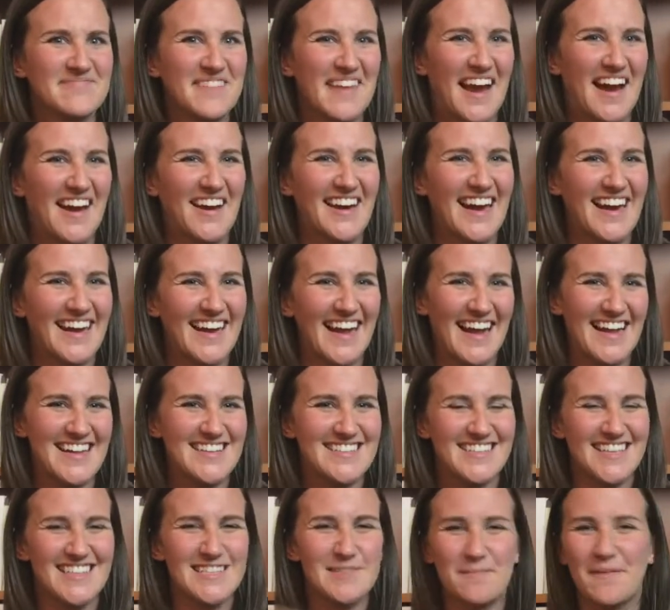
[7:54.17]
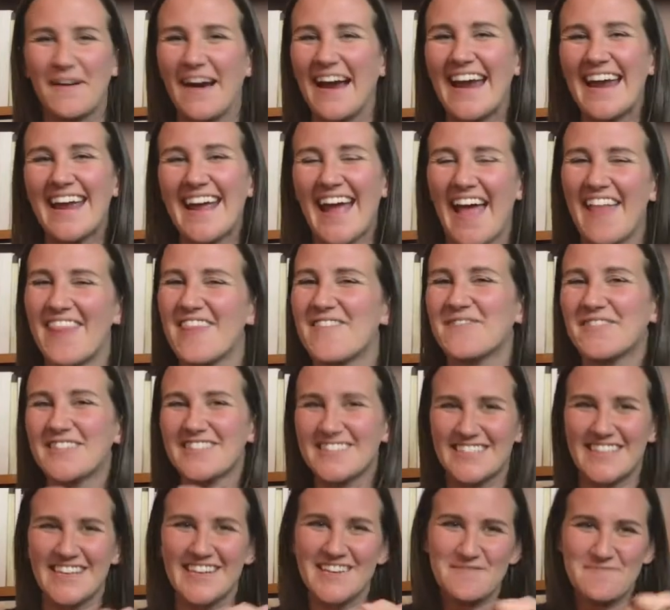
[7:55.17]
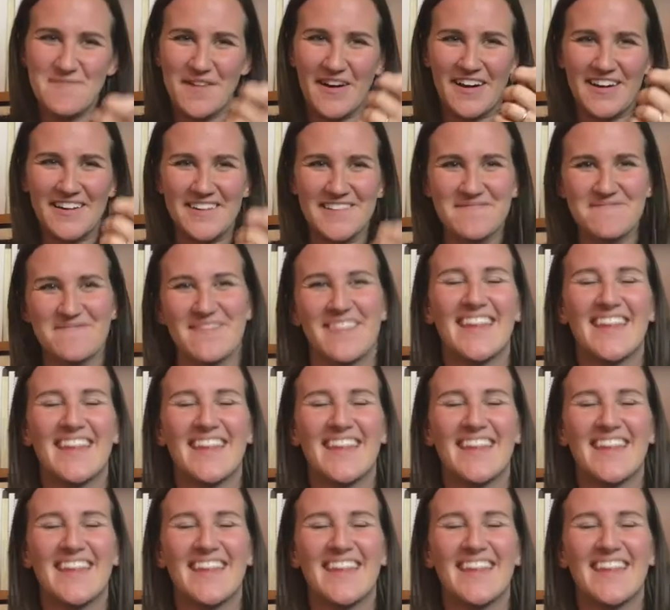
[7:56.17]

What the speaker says: All right, guys, let's pray, and then we'll see you tomorrow.